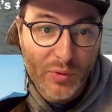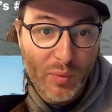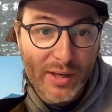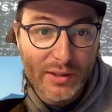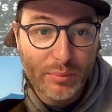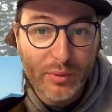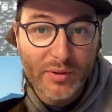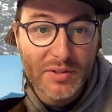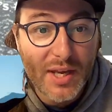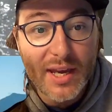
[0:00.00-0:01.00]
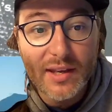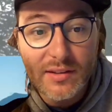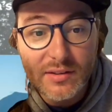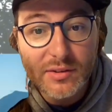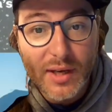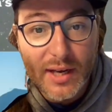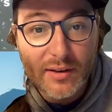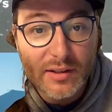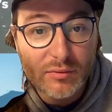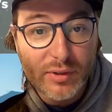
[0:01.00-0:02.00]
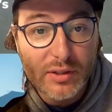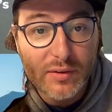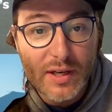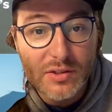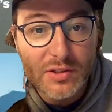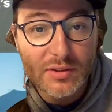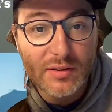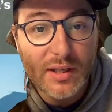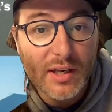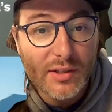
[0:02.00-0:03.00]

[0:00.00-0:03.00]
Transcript: regular boards and the new Air configuration.